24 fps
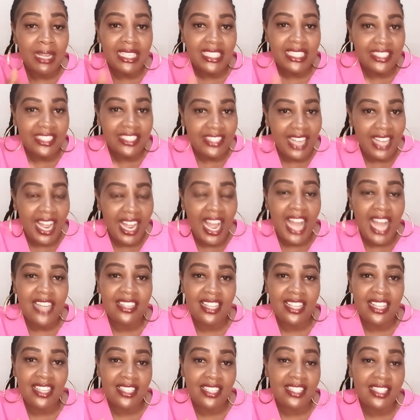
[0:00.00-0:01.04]
malaria and
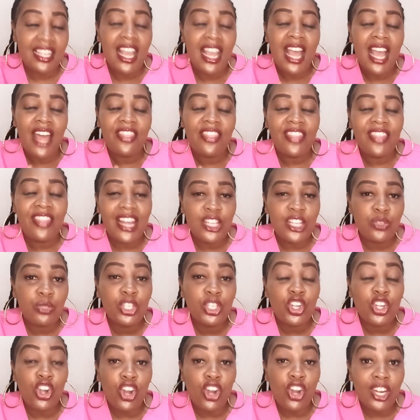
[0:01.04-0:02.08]
there is that we
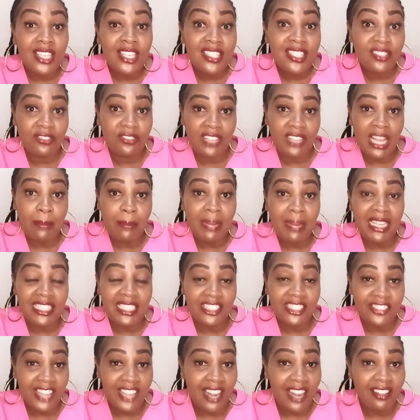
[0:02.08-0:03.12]
call severe
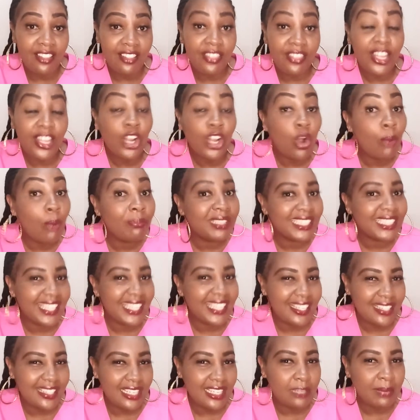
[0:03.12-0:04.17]
malaria, the
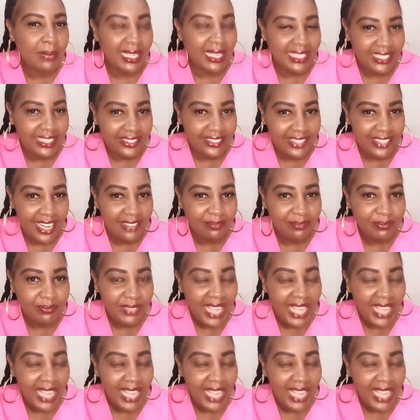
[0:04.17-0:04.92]
complicated malaria.